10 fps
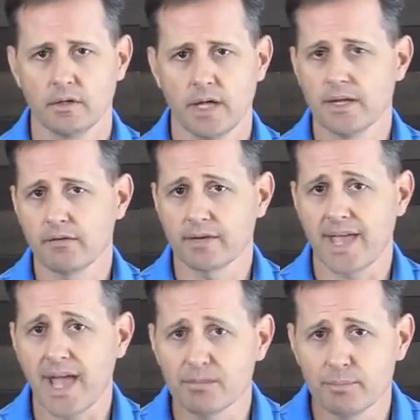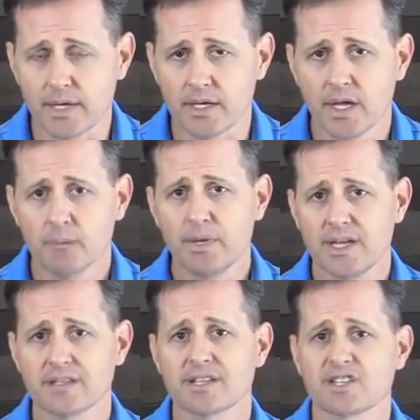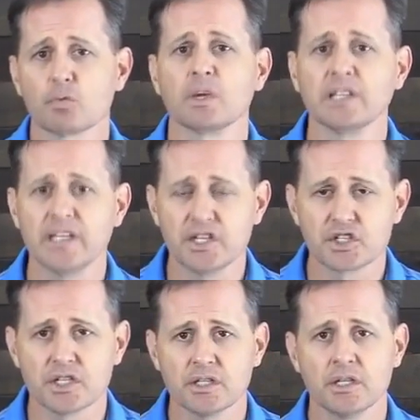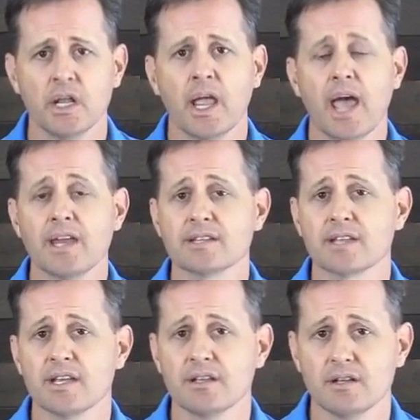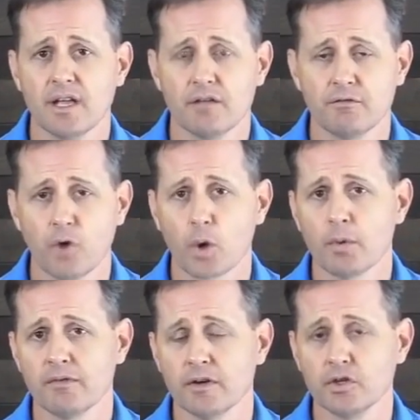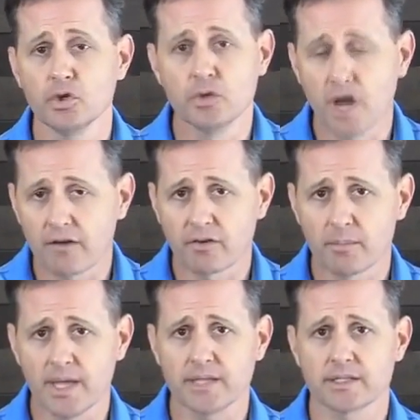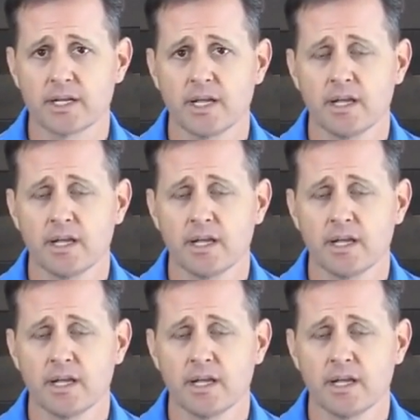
And never can be, because it's a religion and it's a form of a new government.